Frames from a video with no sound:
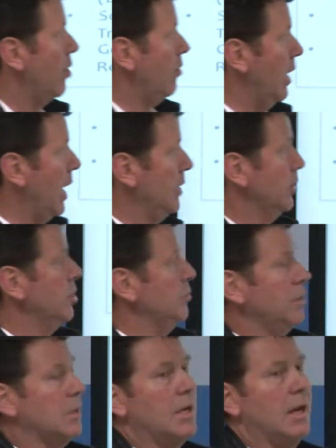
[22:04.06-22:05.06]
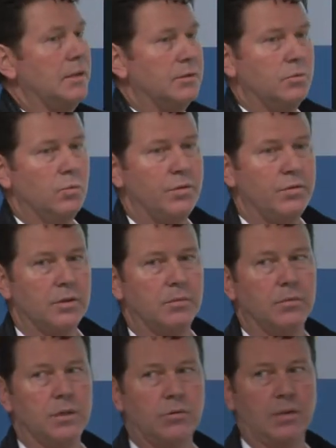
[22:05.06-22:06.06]
I relate and communicate with
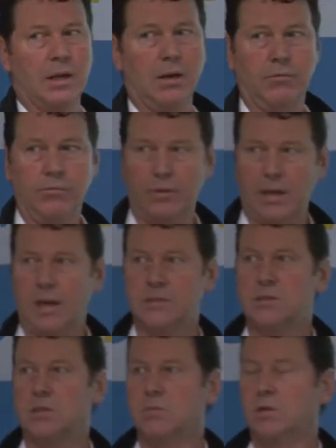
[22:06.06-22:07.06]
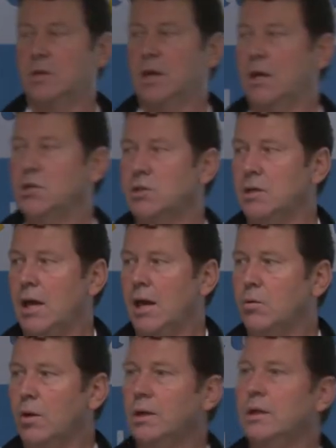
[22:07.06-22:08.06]
them in re regards to communication? How
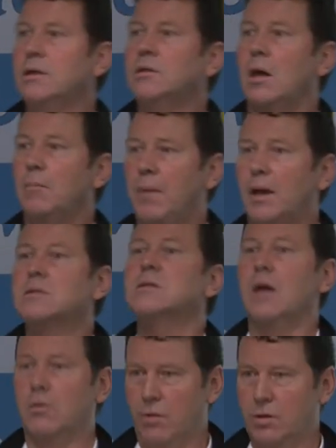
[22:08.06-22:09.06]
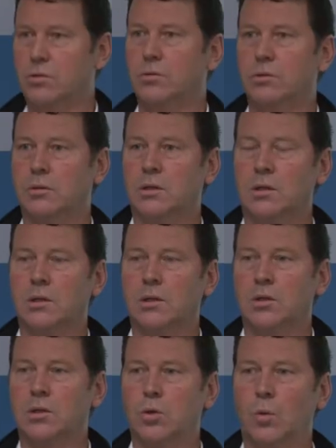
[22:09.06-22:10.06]
do I link that back to that record?
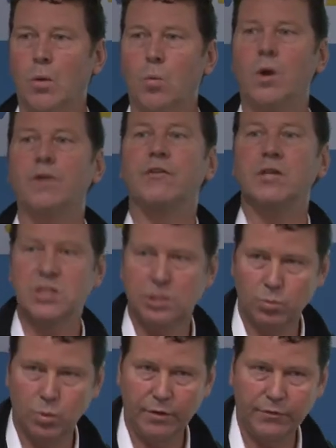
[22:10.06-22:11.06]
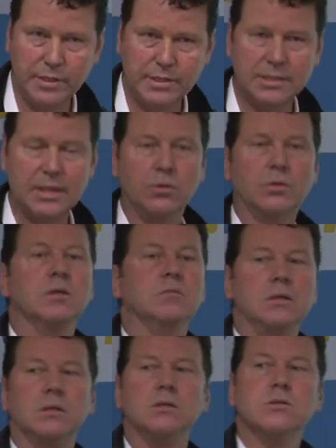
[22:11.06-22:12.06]
What have I, what have I said or
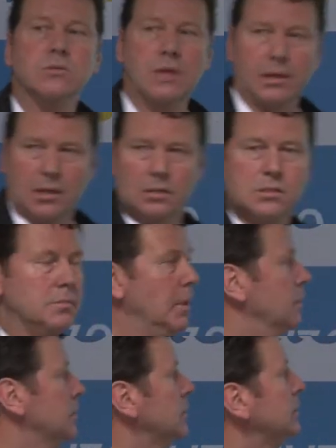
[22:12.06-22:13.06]
committed to that customer?